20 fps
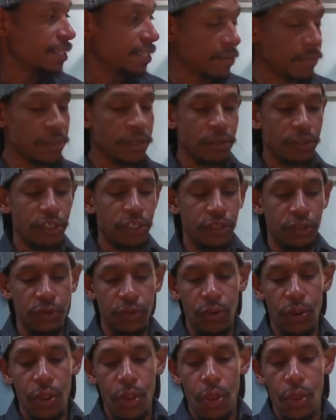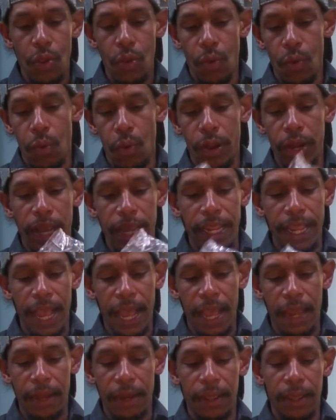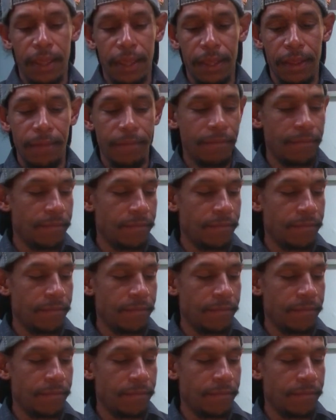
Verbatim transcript: similar to what I got uh,